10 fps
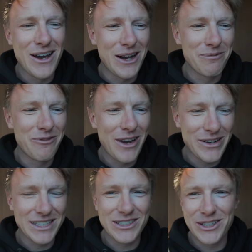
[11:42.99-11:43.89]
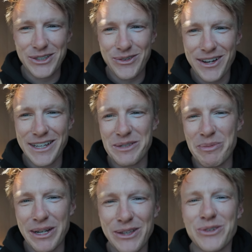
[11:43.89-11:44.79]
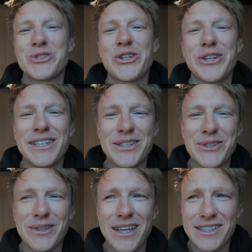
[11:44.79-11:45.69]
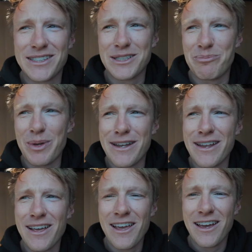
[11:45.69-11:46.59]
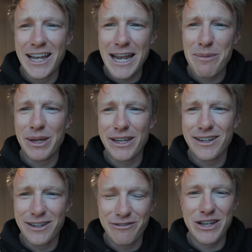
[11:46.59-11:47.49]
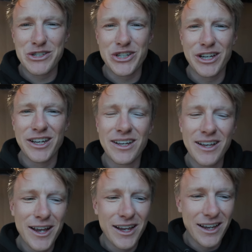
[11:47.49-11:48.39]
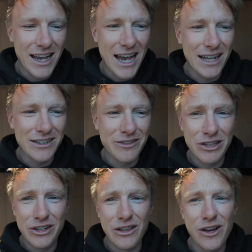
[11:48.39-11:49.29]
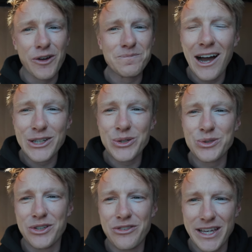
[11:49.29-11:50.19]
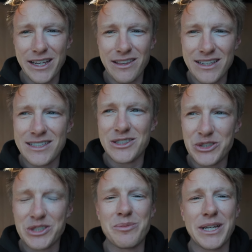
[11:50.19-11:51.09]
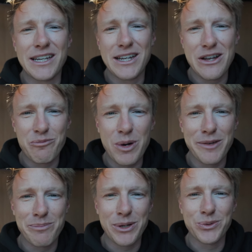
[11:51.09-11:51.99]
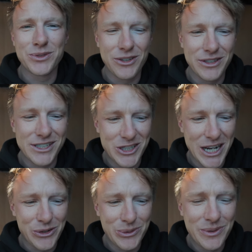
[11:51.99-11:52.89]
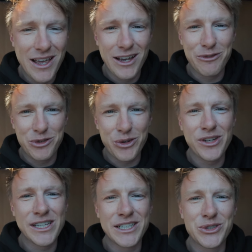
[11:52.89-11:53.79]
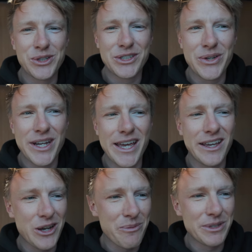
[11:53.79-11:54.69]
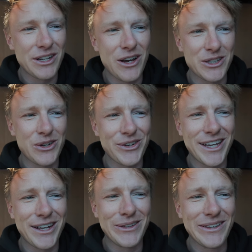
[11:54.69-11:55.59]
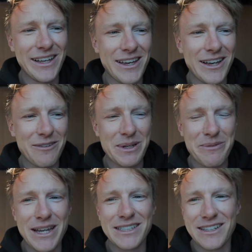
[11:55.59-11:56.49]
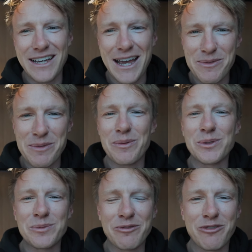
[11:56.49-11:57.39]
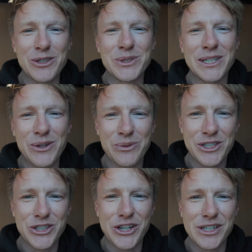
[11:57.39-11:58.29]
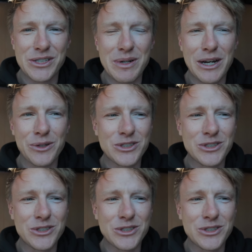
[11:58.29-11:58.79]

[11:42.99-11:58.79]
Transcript: I'm very excited to ride it. It's been a long journey to do this. It's been an epic adventure and I've learned a lot. I also think this is just the beginning of bike builds on this channel. I've thoroughly enjoyed doing it. Coming tonight to Knockhill, I've been amazed at how many people have been following along with the journey as well.